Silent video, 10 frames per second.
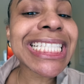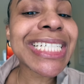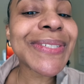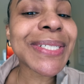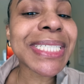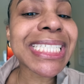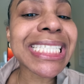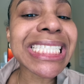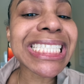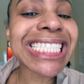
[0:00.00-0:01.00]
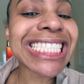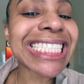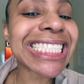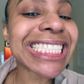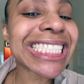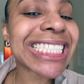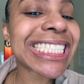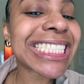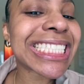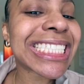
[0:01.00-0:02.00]
love how my teeth look. They look,
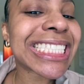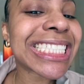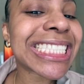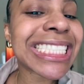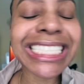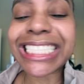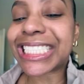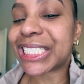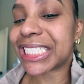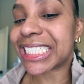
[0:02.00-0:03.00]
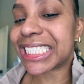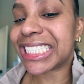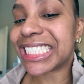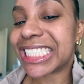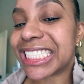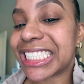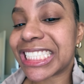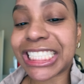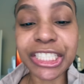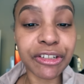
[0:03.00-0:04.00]
they look great.
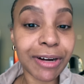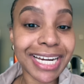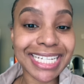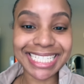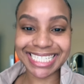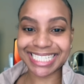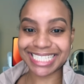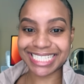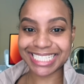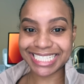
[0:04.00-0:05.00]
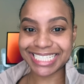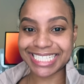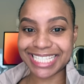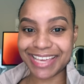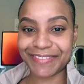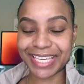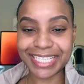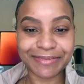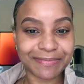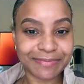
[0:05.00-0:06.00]
Like great. Love
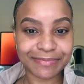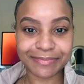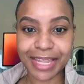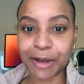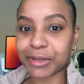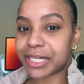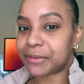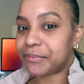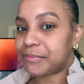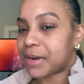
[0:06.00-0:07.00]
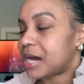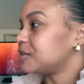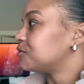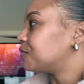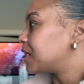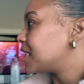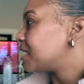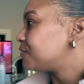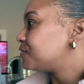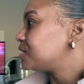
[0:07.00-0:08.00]
it. I'm gonna, I don't know if I
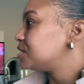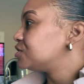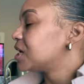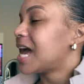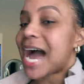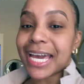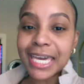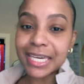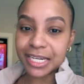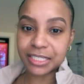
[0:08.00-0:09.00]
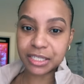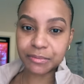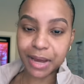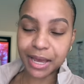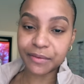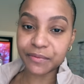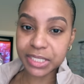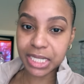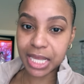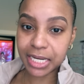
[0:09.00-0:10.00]
have footage. I can't get into my
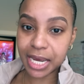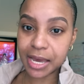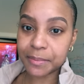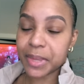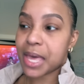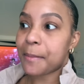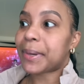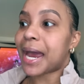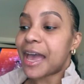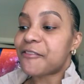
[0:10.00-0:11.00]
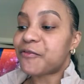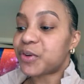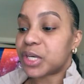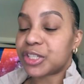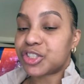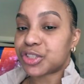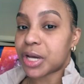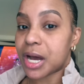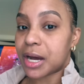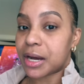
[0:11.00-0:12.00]
Invisalign app, but I have footage
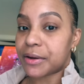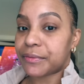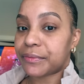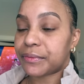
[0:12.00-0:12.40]
of,